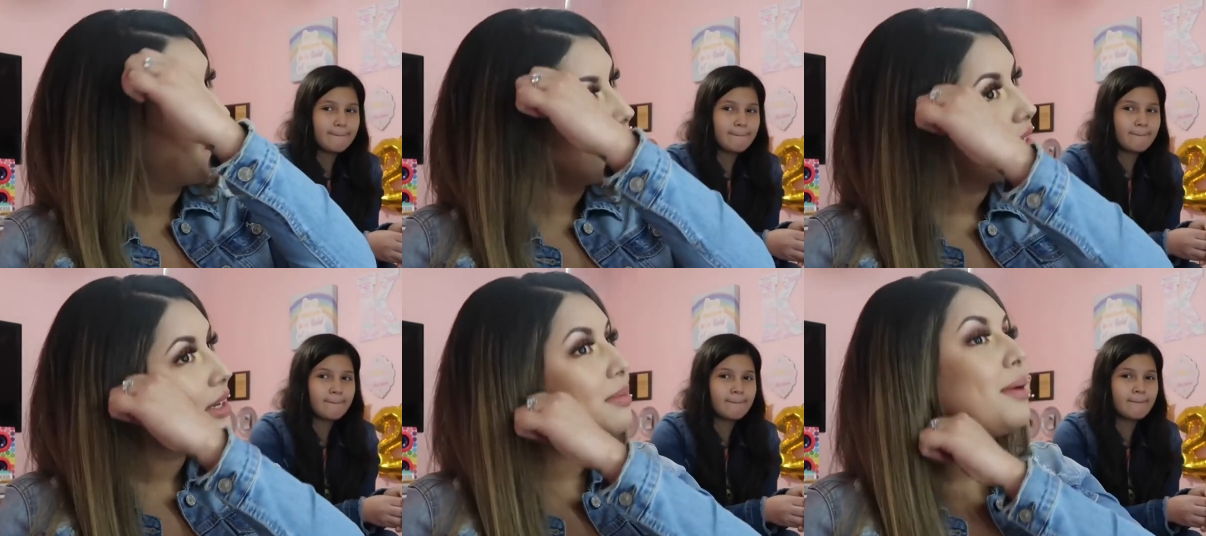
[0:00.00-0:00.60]
Speaker 1: with
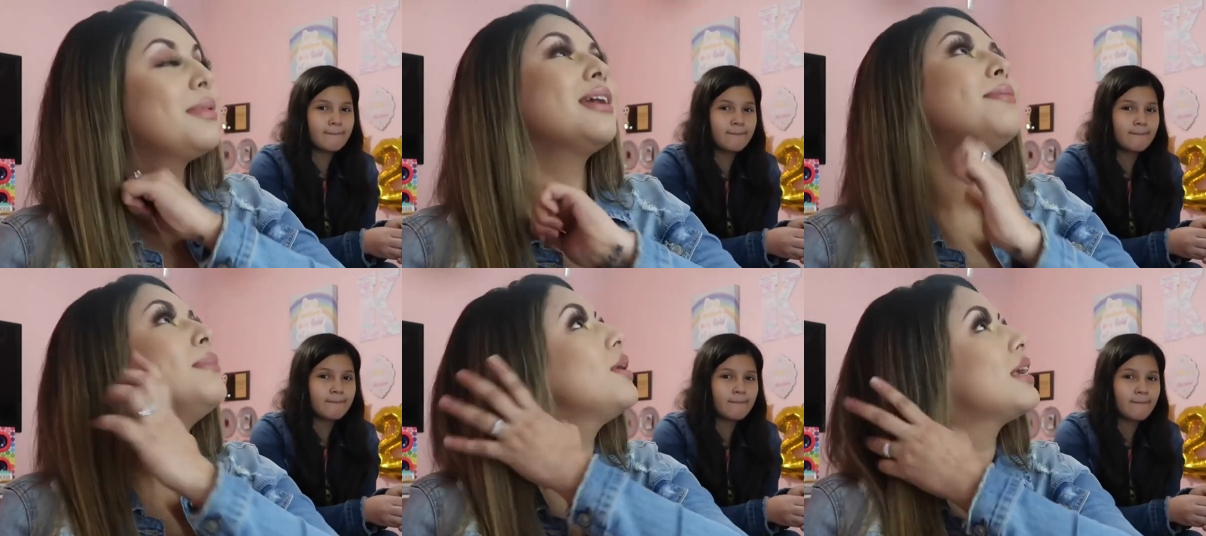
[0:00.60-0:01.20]
him. I'm gonna
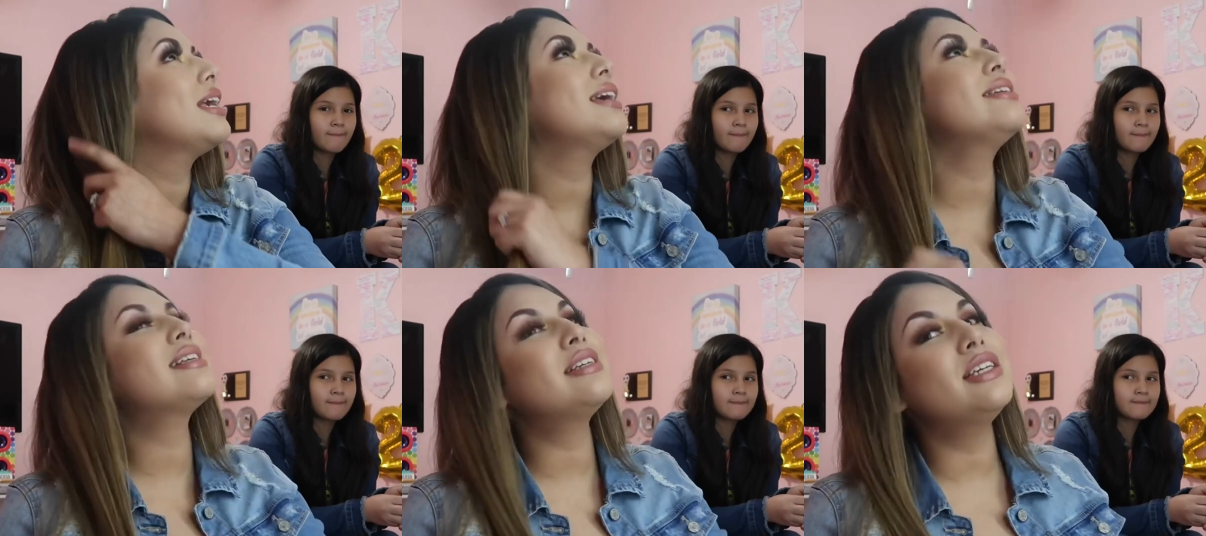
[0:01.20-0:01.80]
milk it
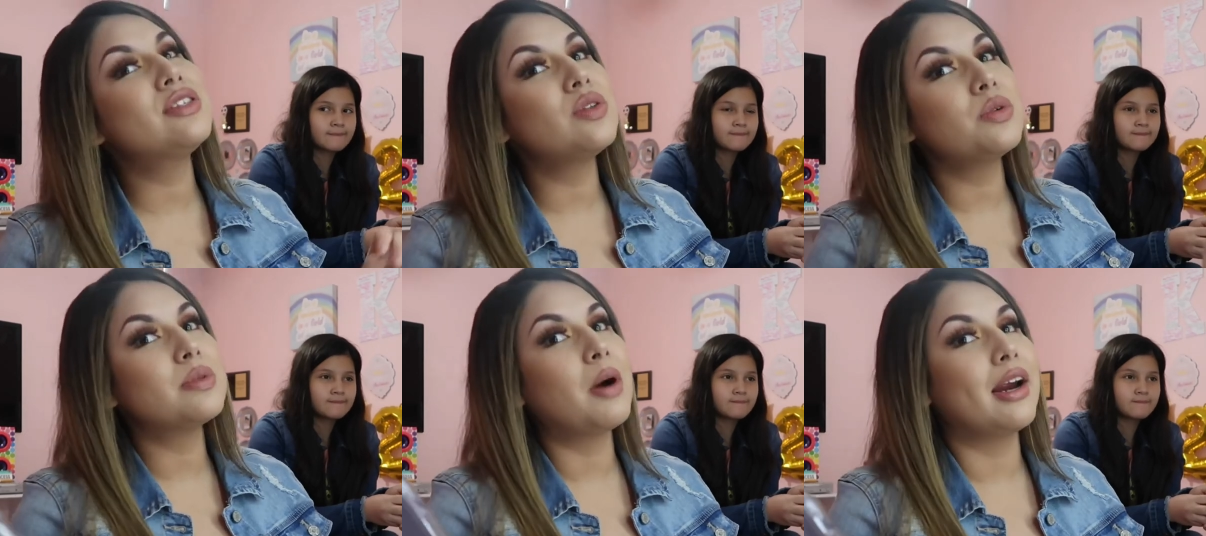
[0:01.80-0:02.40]
because he's
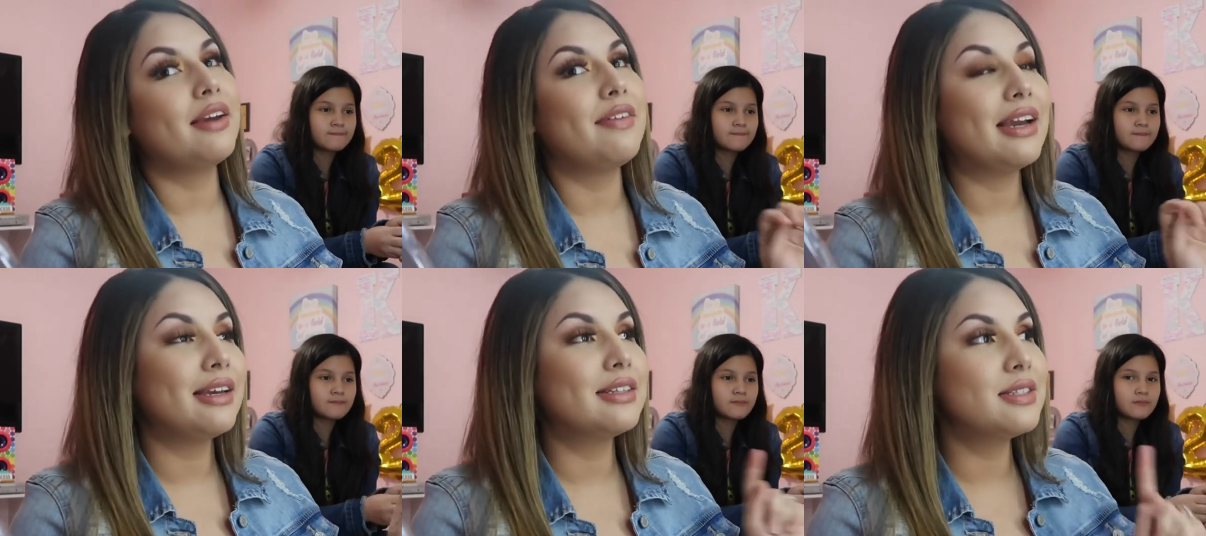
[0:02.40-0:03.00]
so smart. If
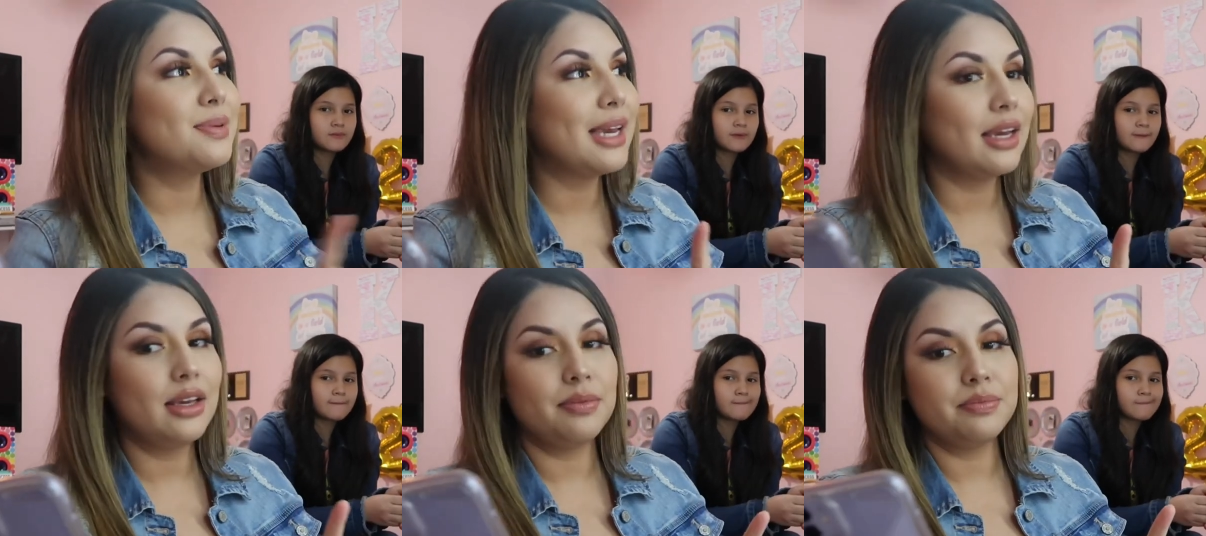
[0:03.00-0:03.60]
I do get
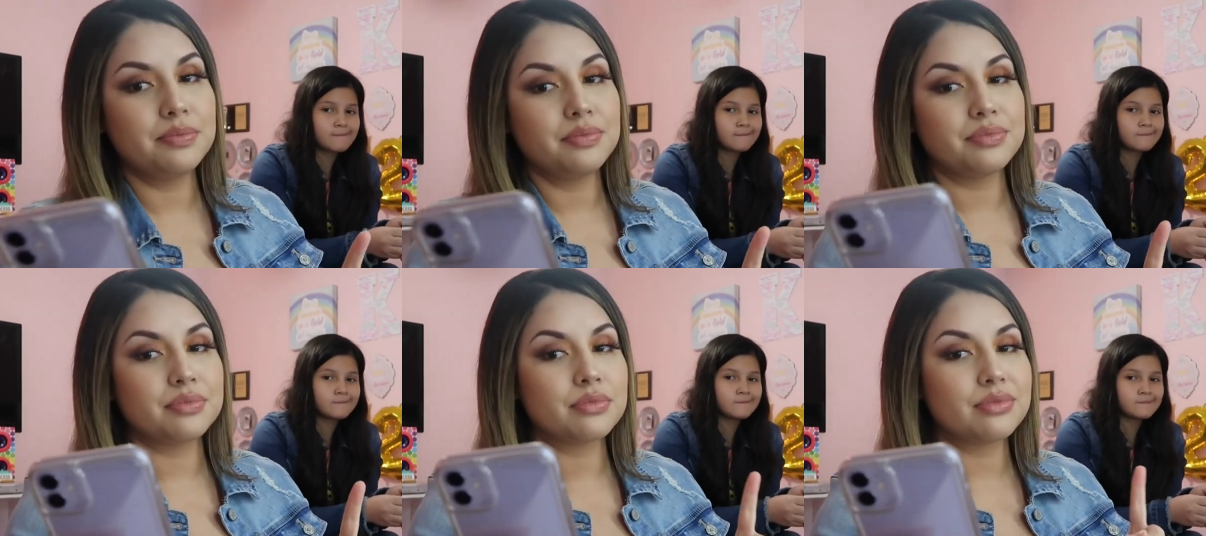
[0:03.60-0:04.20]
him,
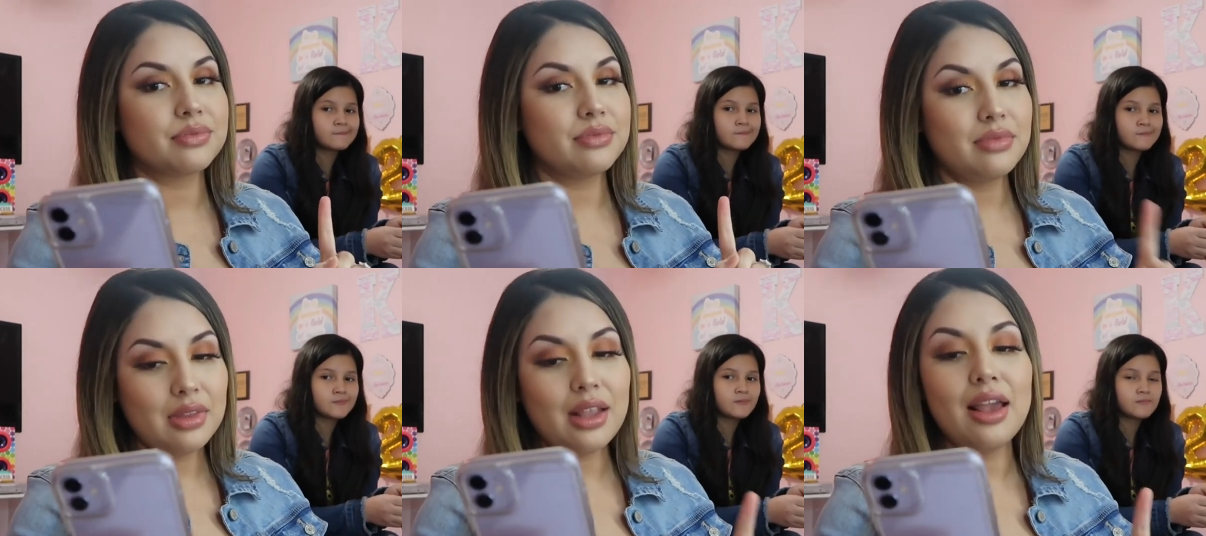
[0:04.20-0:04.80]

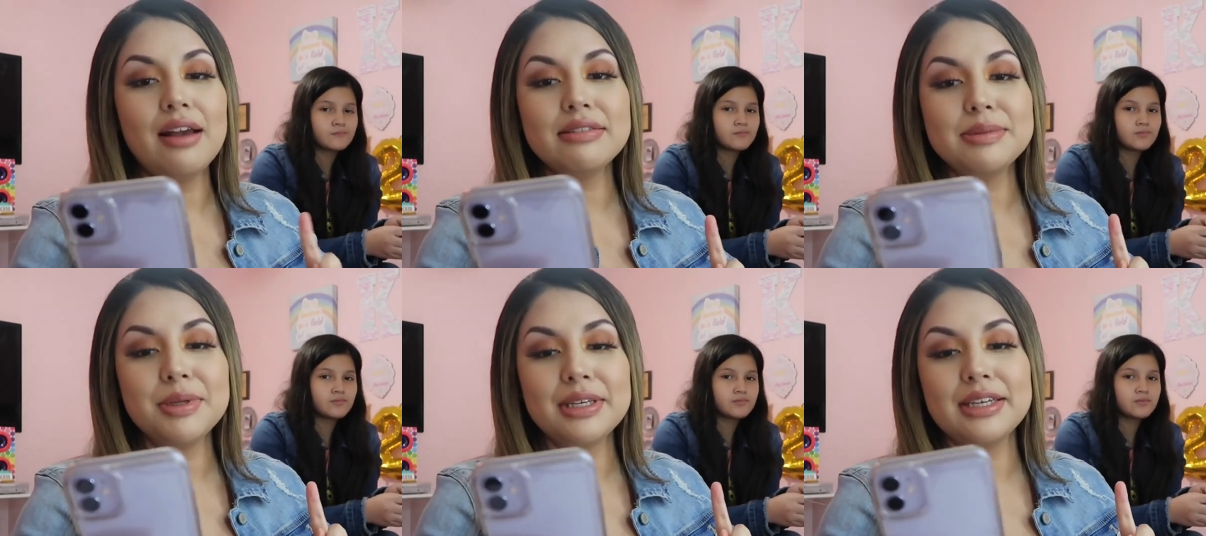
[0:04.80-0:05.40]
I have to
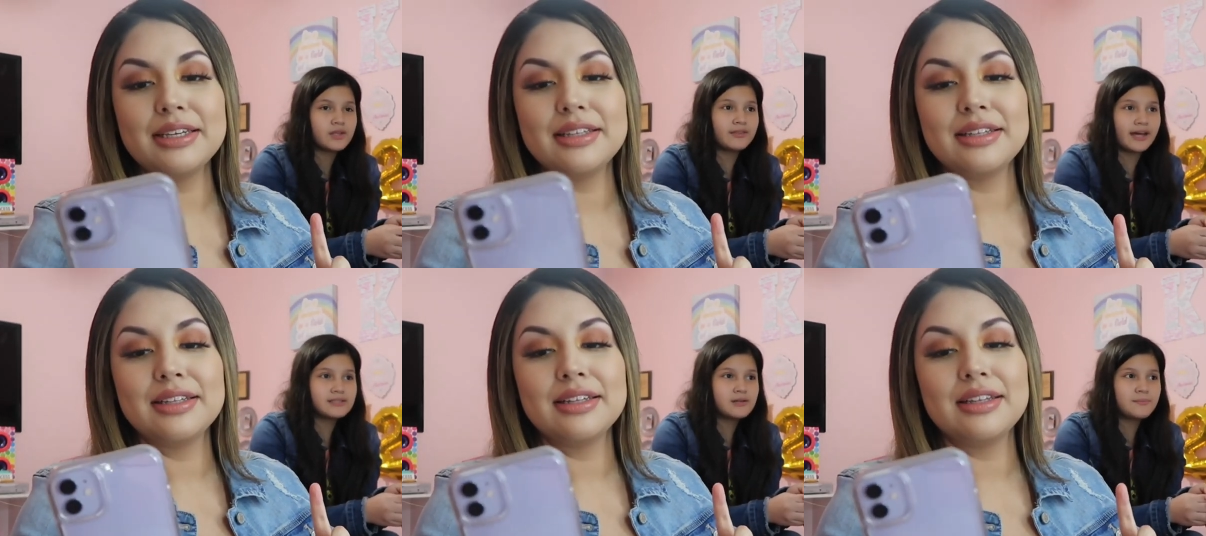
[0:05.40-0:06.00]
milk
Speaker 2: it. Then
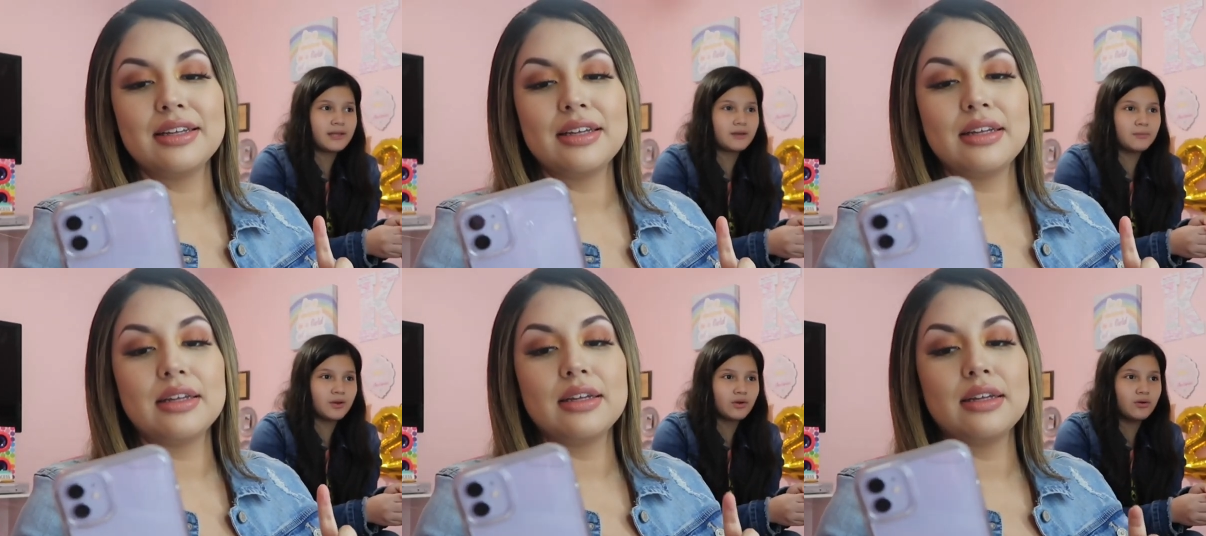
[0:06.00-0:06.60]
that's gonna be like a
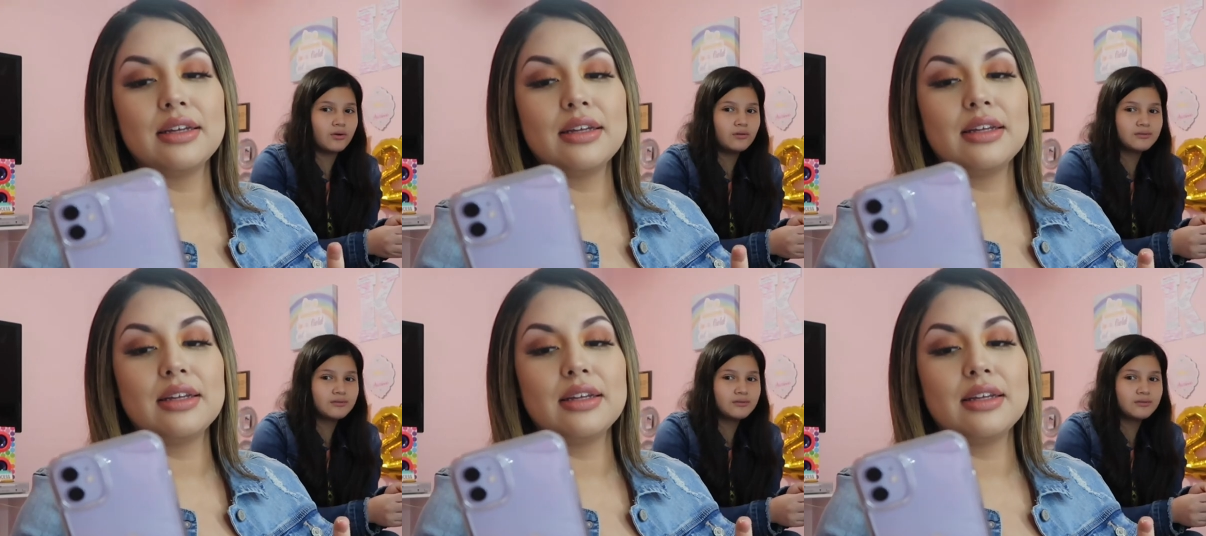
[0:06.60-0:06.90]
miracle.